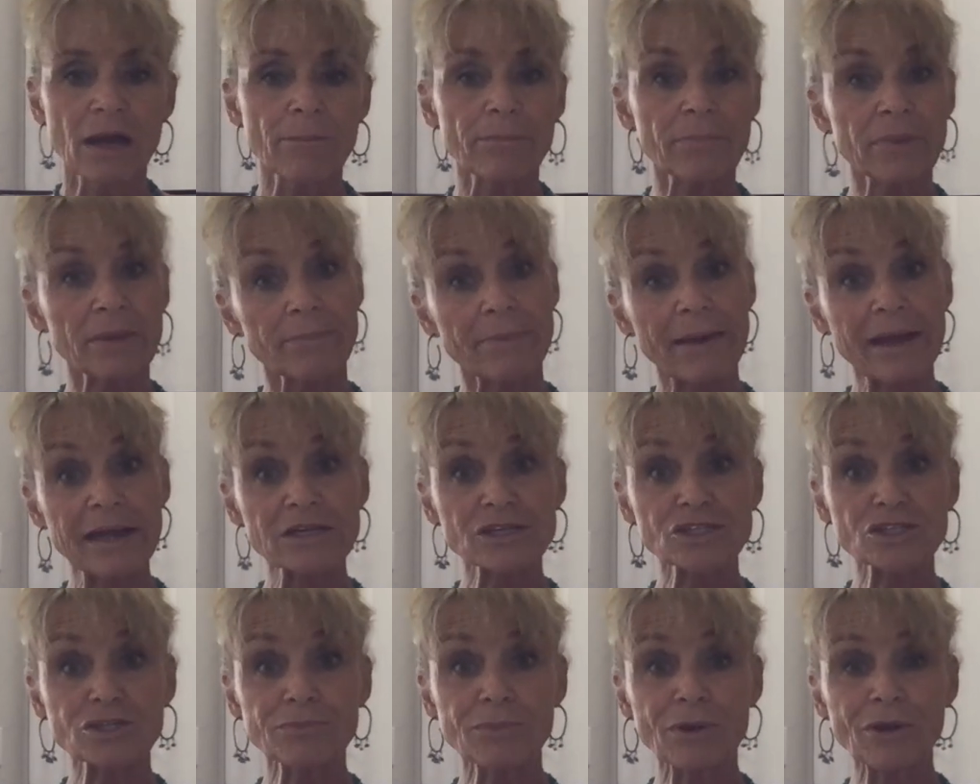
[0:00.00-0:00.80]
Be
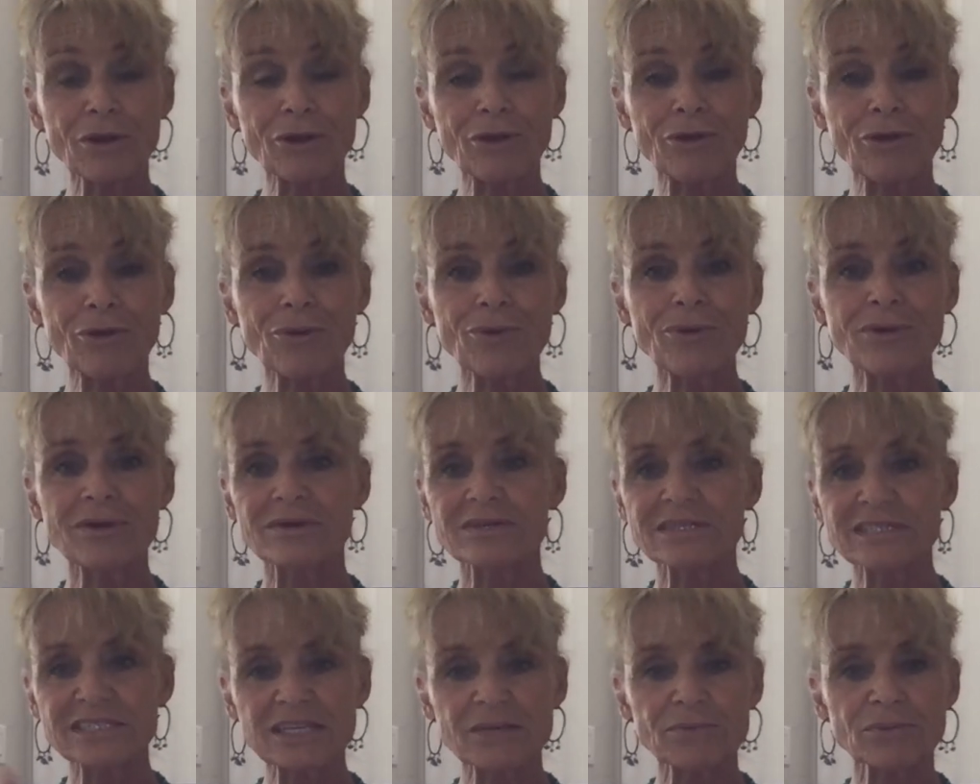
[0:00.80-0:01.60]
back tomorrow.
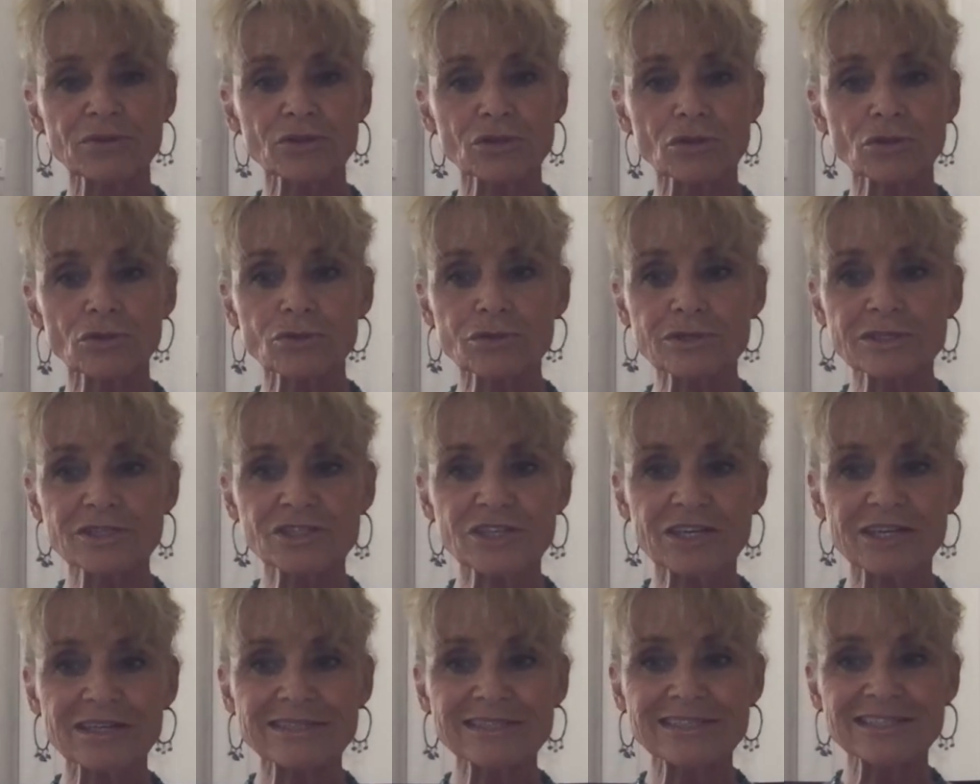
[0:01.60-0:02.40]
See what the Lord
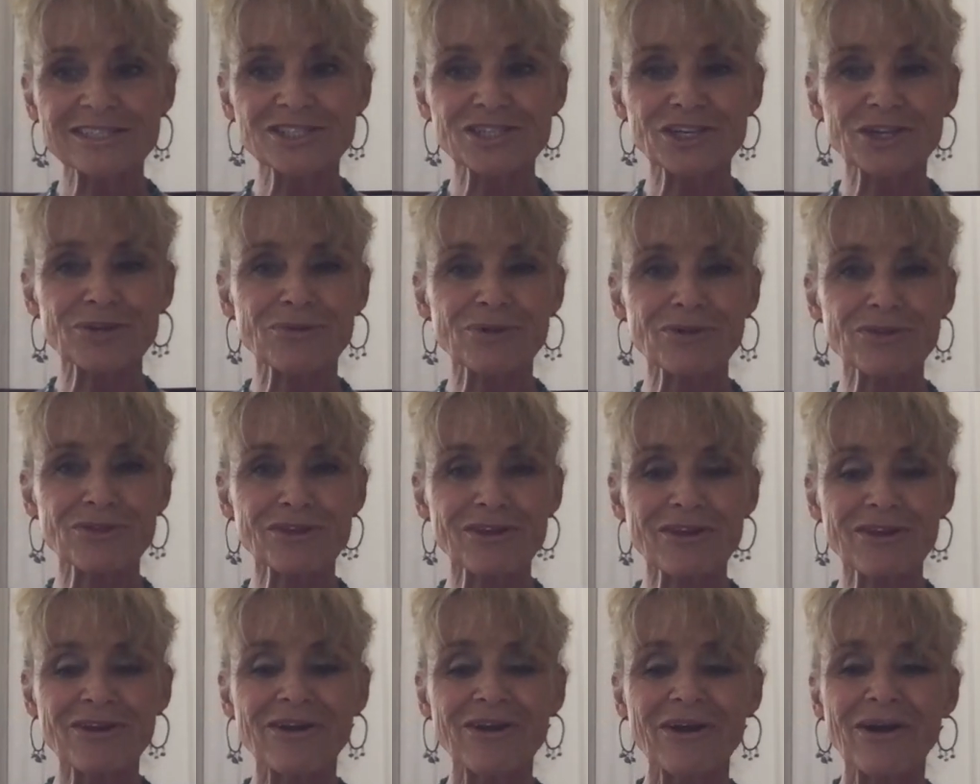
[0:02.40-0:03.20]
has to share with
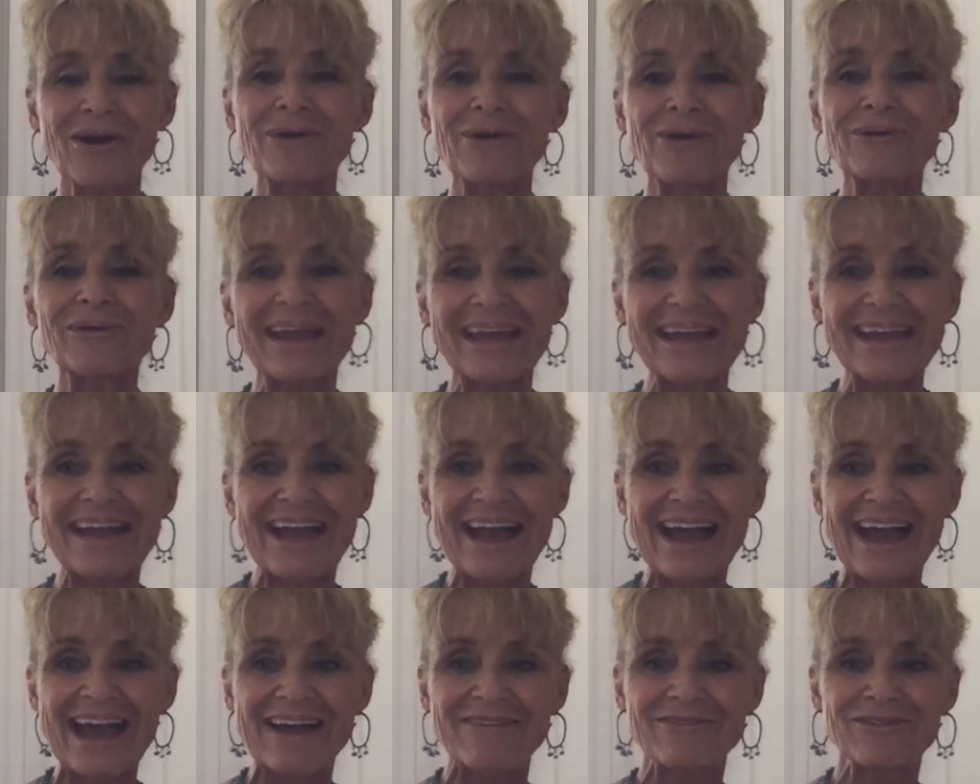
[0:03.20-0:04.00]
you. Okay,
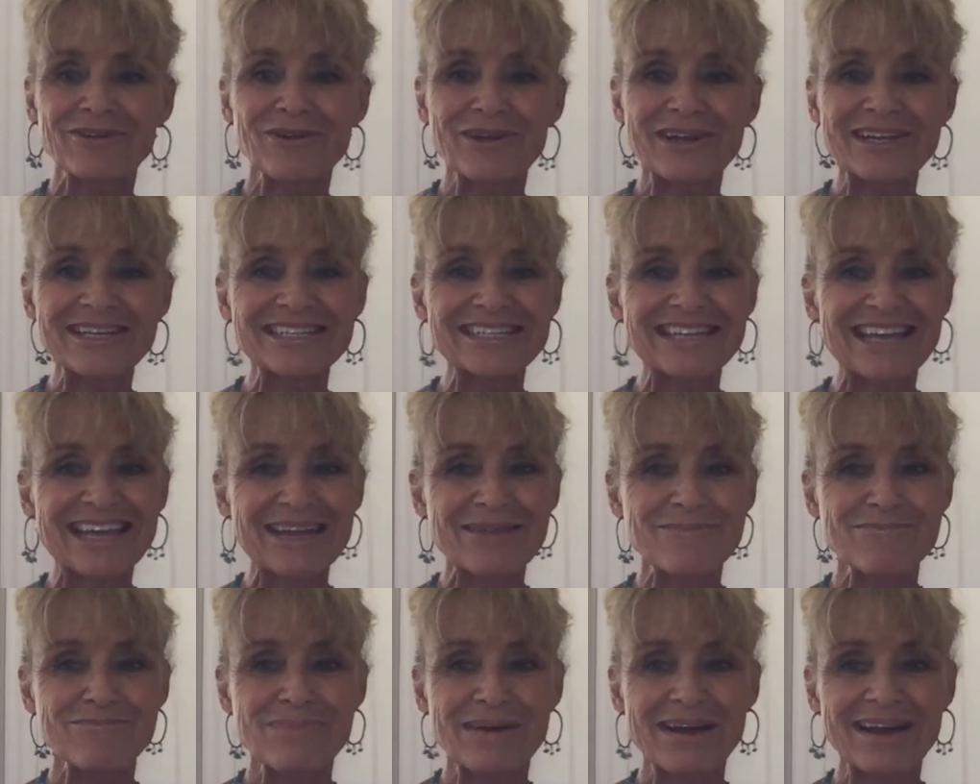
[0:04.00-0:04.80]
have a great
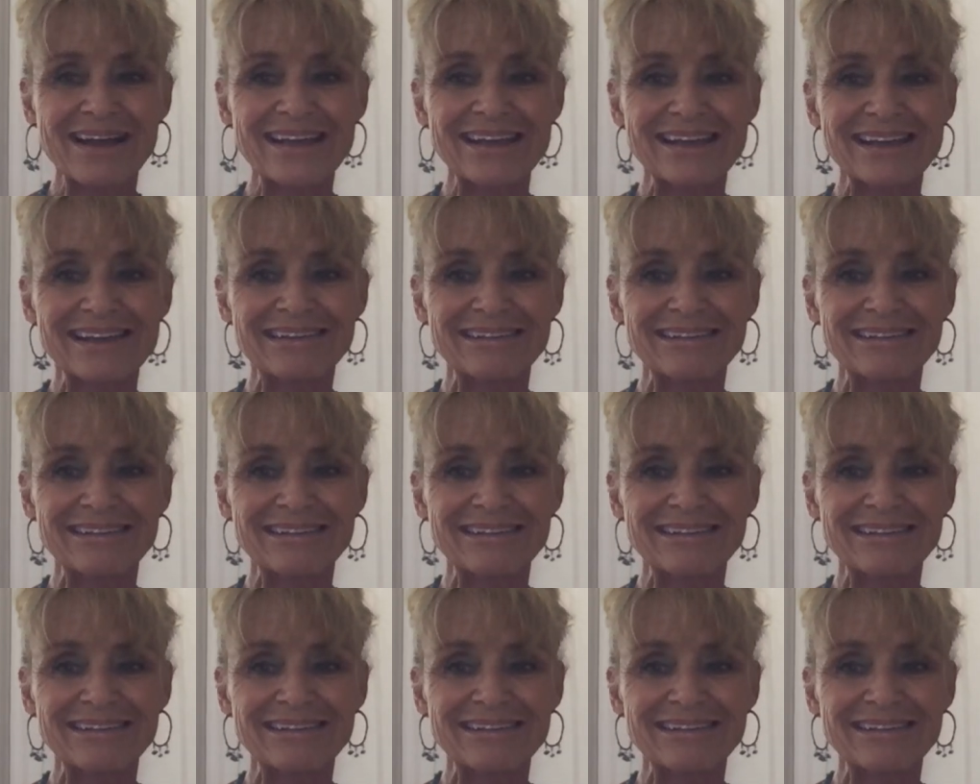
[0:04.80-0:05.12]
day. Bye.